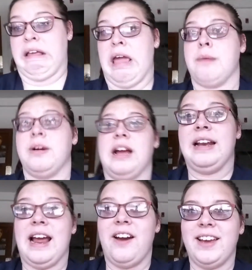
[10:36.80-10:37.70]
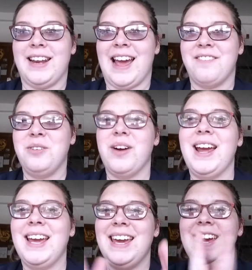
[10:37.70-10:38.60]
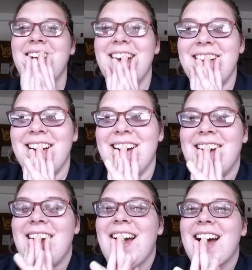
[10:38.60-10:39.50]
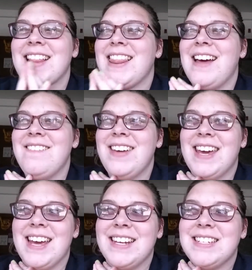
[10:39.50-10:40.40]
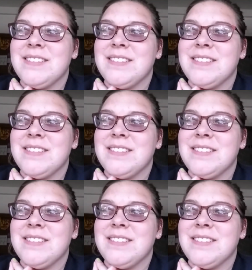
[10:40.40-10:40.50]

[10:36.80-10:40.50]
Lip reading: camera, and now I can have you right here. I love it.